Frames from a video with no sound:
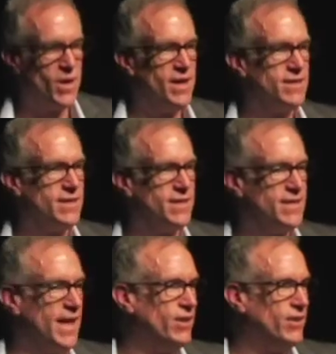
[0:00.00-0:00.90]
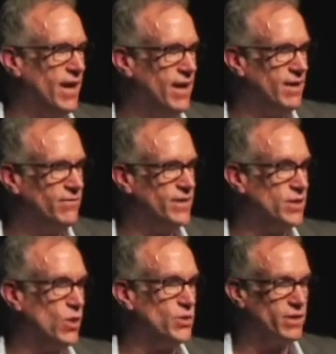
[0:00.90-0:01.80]
it was the center of
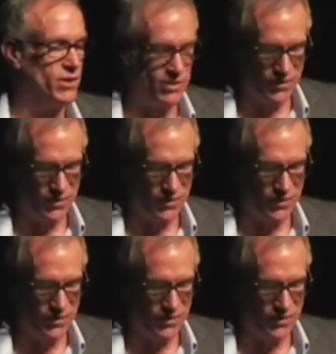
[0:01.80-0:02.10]
the social